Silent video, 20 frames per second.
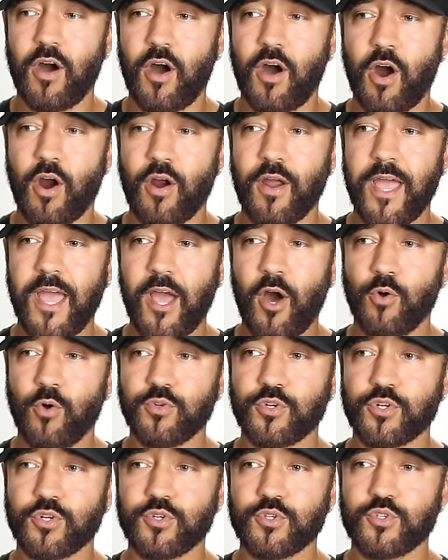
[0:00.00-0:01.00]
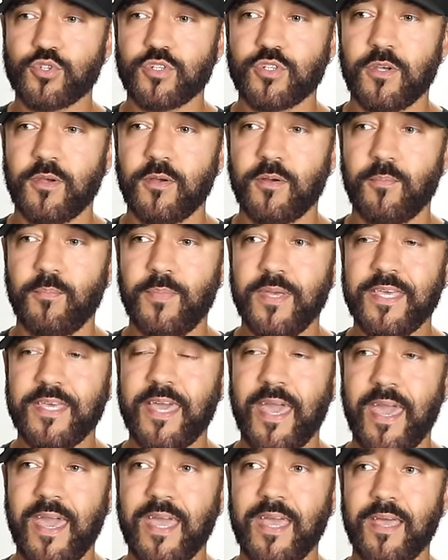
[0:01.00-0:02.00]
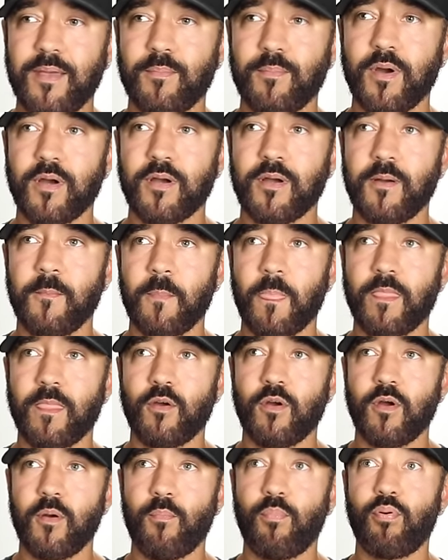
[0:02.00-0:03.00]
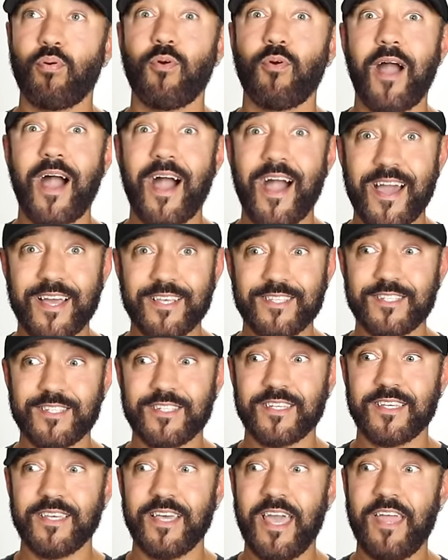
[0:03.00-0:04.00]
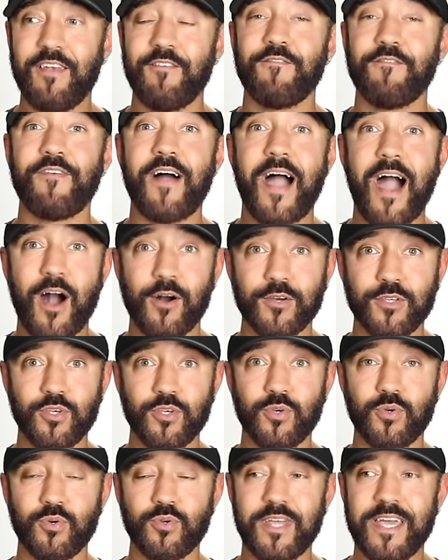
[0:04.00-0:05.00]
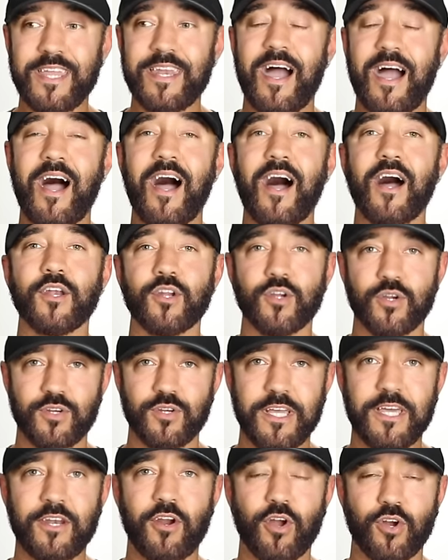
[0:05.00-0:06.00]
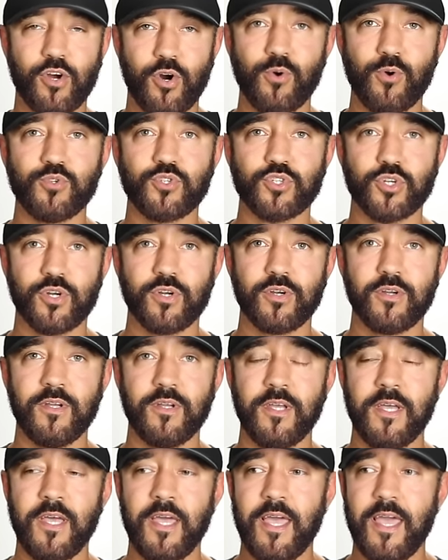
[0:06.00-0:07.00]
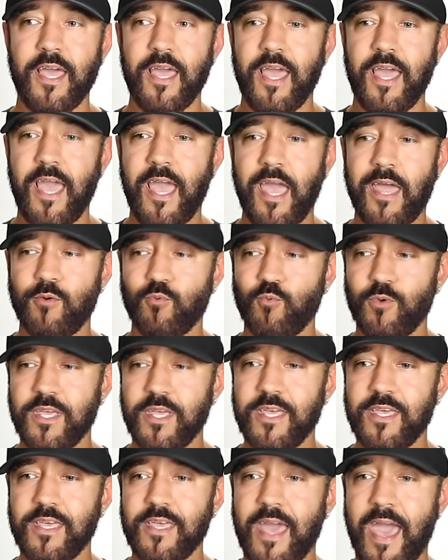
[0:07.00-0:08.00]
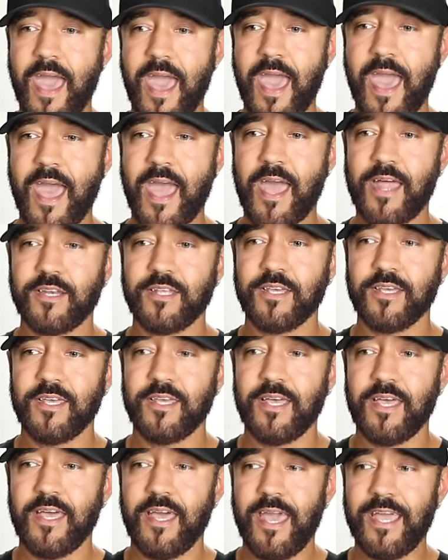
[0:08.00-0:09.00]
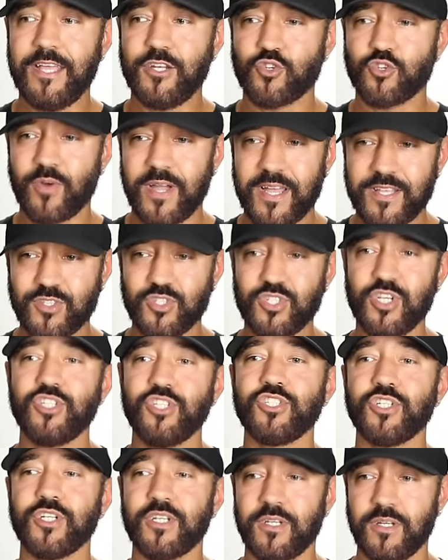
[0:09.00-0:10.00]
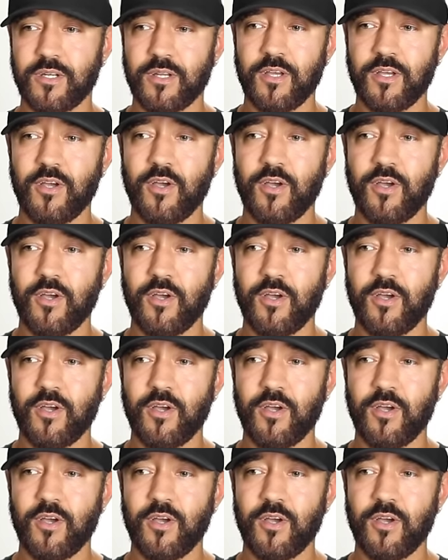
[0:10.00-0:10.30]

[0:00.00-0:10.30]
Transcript: our elders became prized and valued and honored in our culture. And we had a transition